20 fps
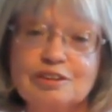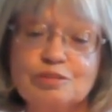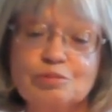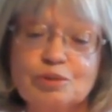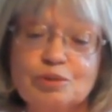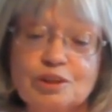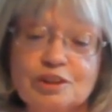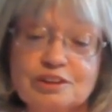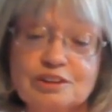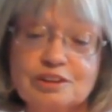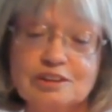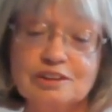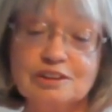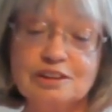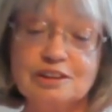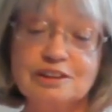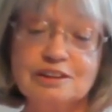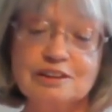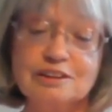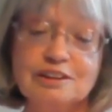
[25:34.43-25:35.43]
One
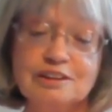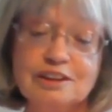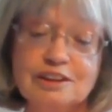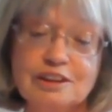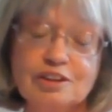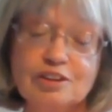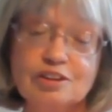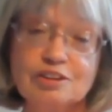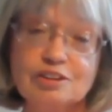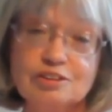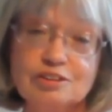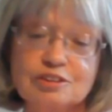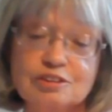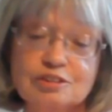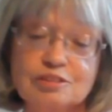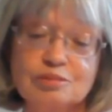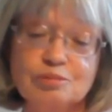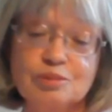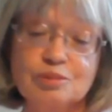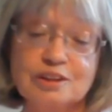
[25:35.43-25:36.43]
in God,
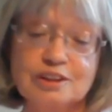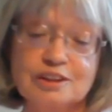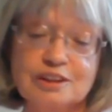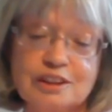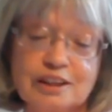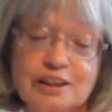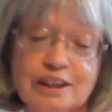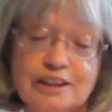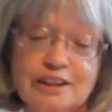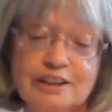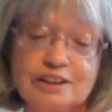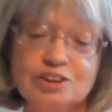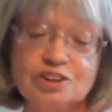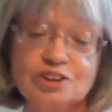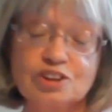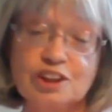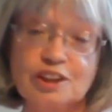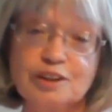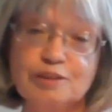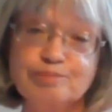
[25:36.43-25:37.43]
one in that
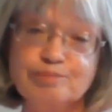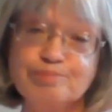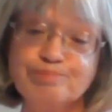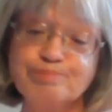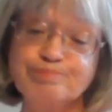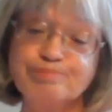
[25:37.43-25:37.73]
energy.